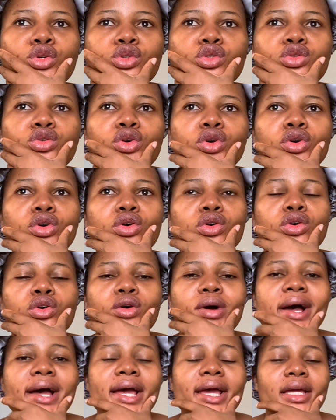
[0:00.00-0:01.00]

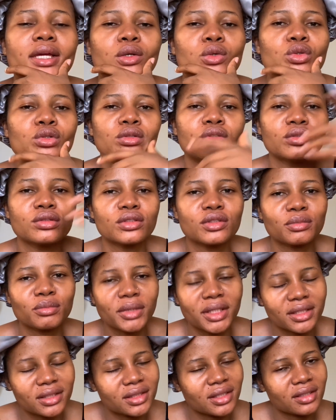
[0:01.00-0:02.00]
So I couldn't
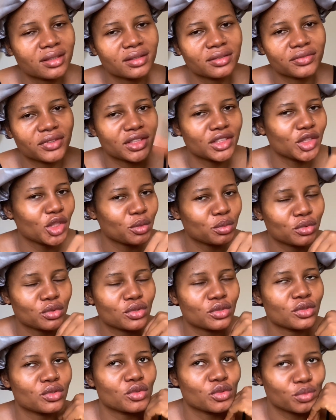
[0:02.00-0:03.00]
make the vegetable
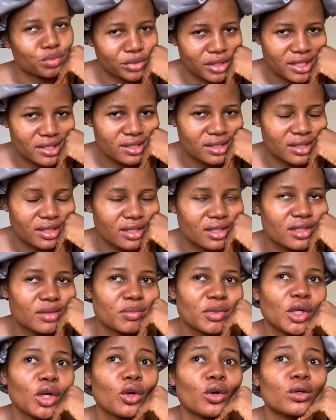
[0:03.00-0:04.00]
soup yesterday
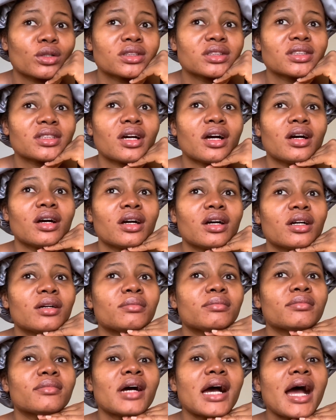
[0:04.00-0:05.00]
because
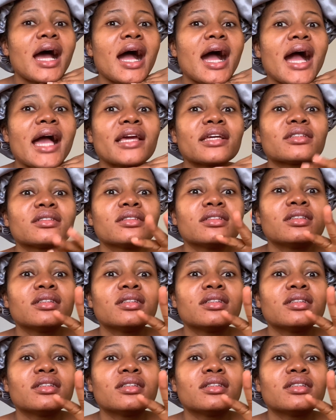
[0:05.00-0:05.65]
I